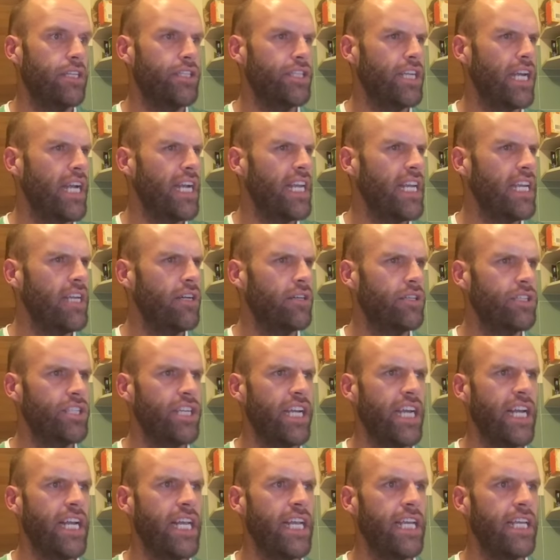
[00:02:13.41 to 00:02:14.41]
Jenny or
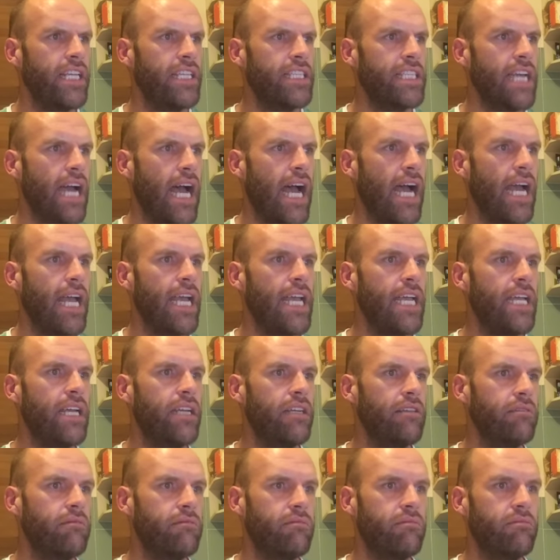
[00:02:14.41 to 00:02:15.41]
Jeannie Tay
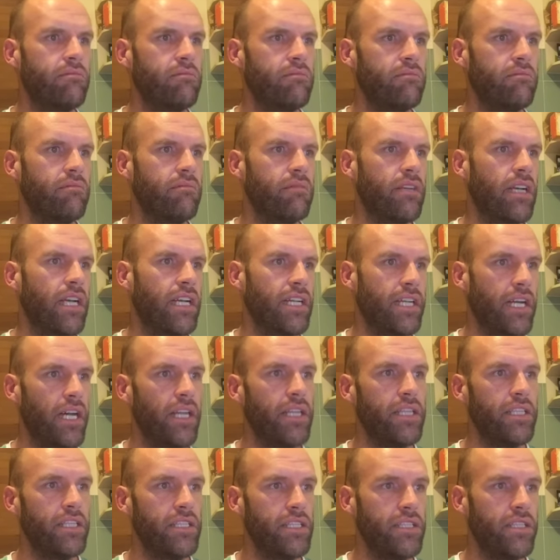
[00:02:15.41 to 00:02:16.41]
and
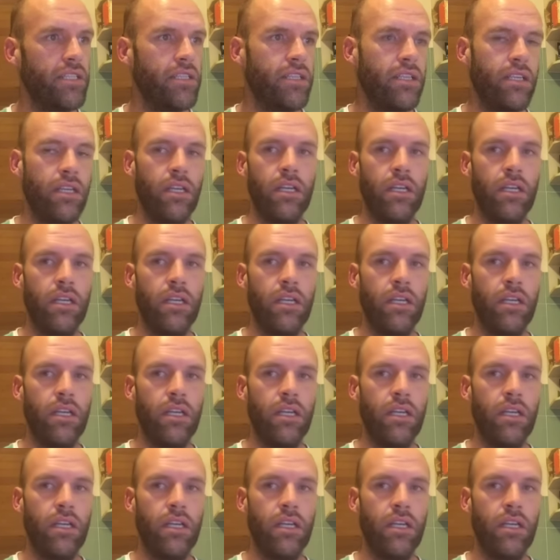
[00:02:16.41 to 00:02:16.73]
others,